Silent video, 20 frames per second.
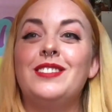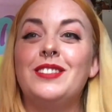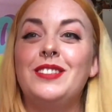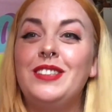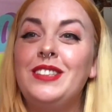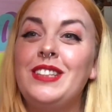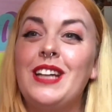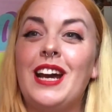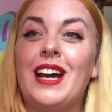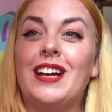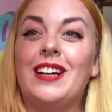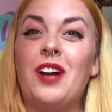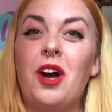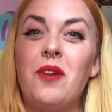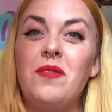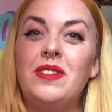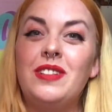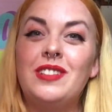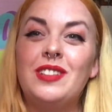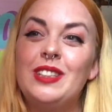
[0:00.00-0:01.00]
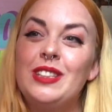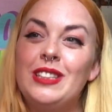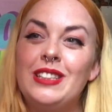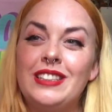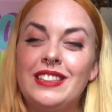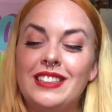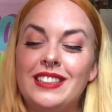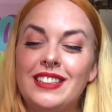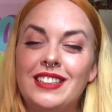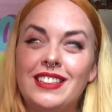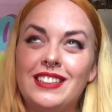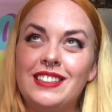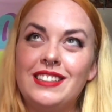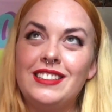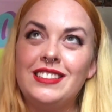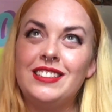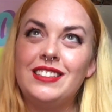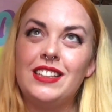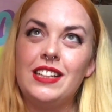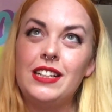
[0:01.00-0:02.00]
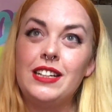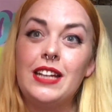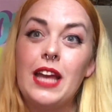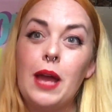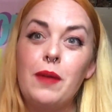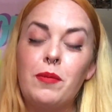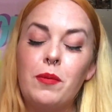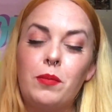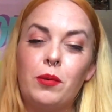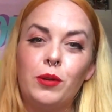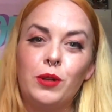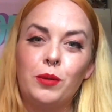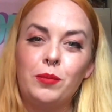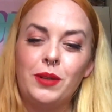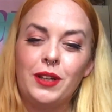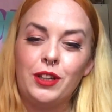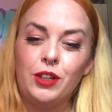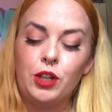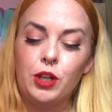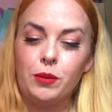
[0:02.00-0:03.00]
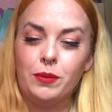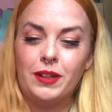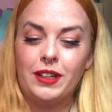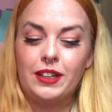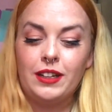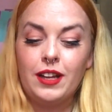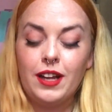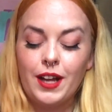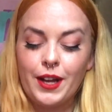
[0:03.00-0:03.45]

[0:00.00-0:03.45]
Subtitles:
yeah, obviously incapable of being human.